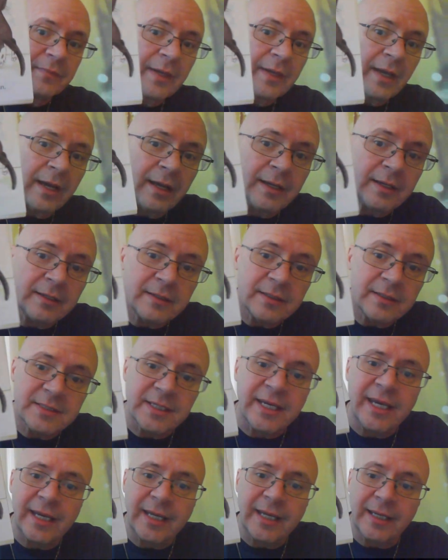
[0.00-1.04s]
Huh? It's a
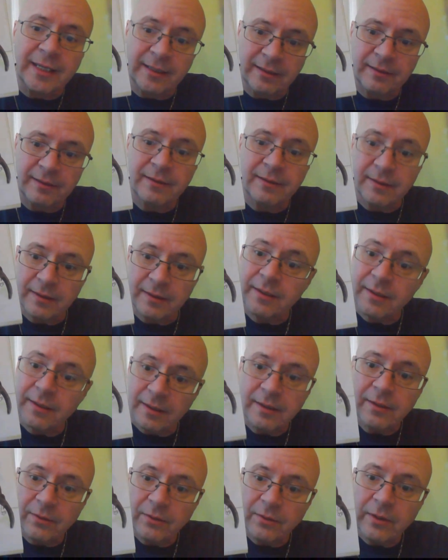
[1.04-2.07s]
kitten.
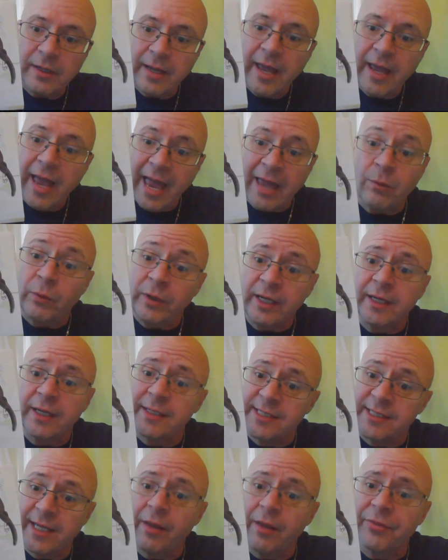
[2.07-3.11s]
And we can
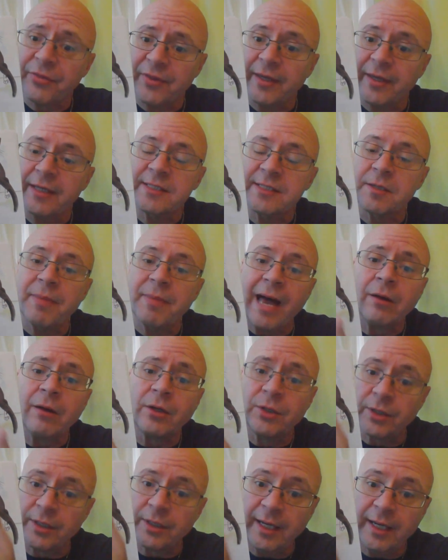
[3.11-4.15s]
tell things about
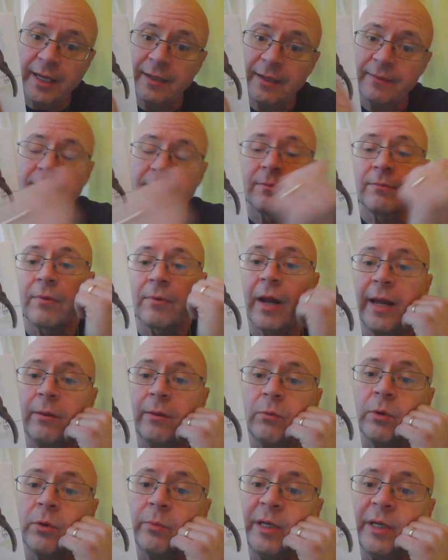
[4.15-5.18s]
Cookie, right?
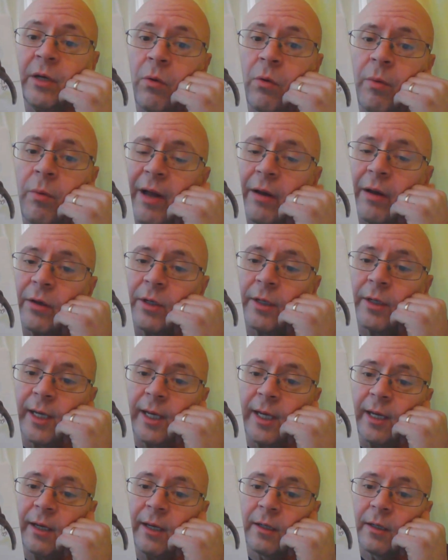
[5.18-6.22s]
What do we know about
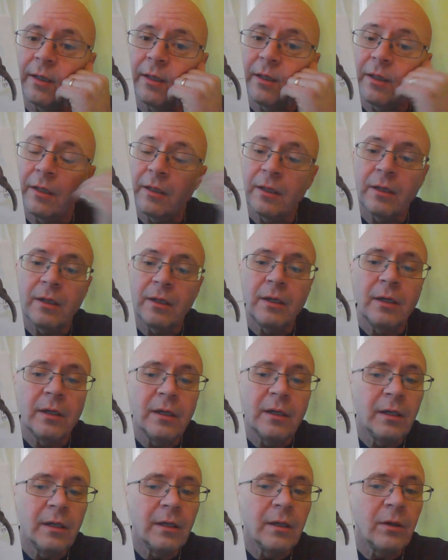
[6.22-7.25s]
Cookie?
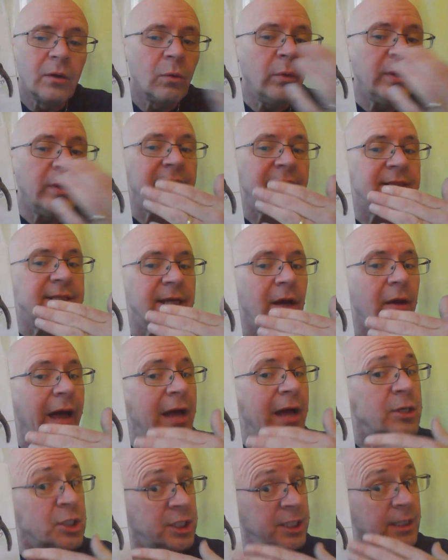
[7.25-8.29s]
We can tell
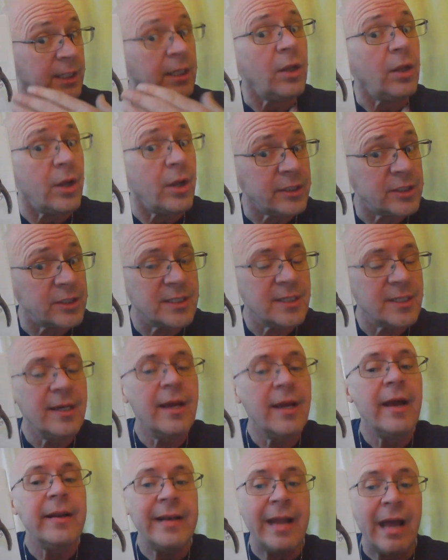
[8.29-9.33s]
how she looks.
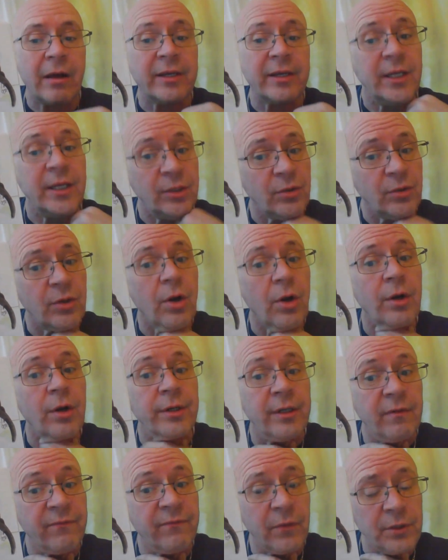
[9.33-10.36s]
Now, kindergarten
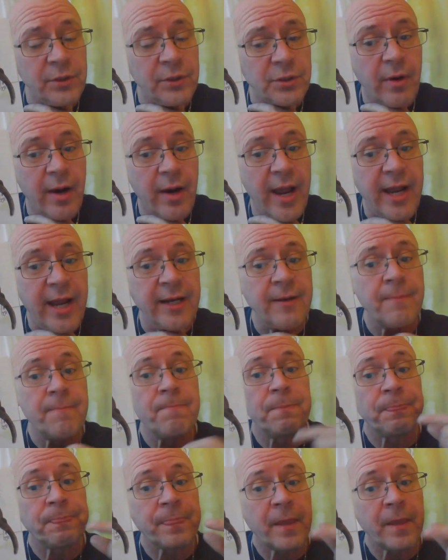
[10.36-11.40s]
and first grade,
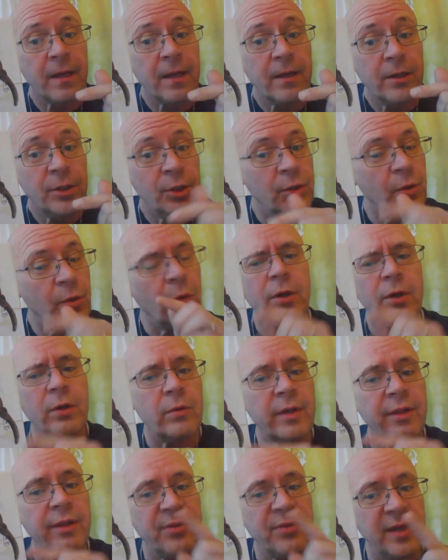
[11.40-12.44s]
you're going
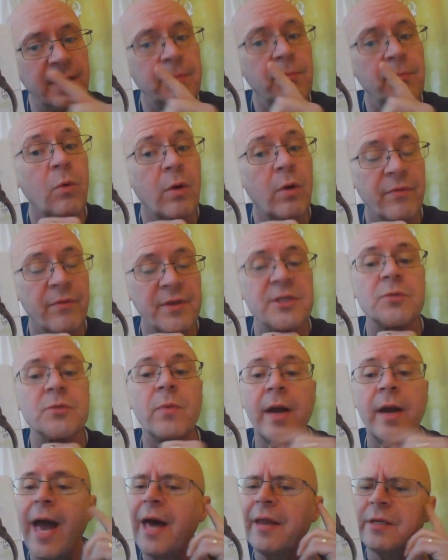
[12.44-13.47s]
to think more of this
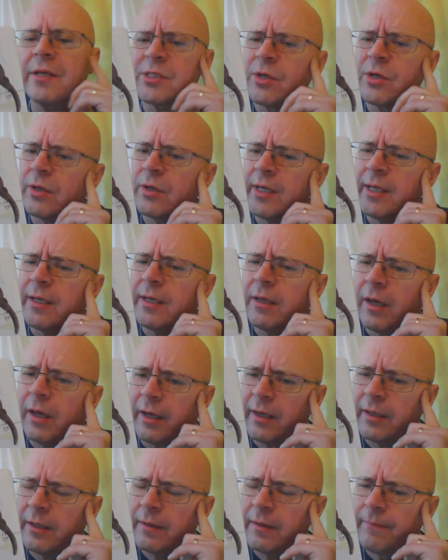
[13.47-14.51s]
way. How does Cookie
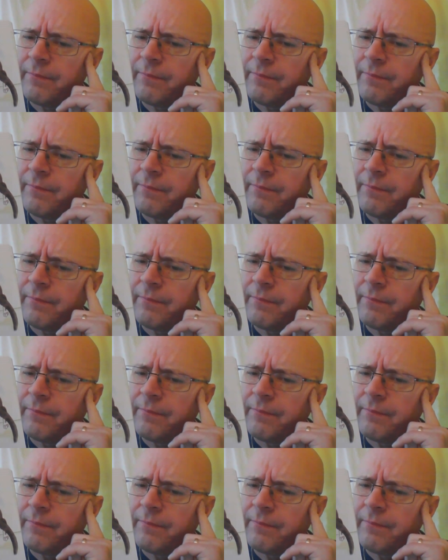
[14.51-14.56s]
look?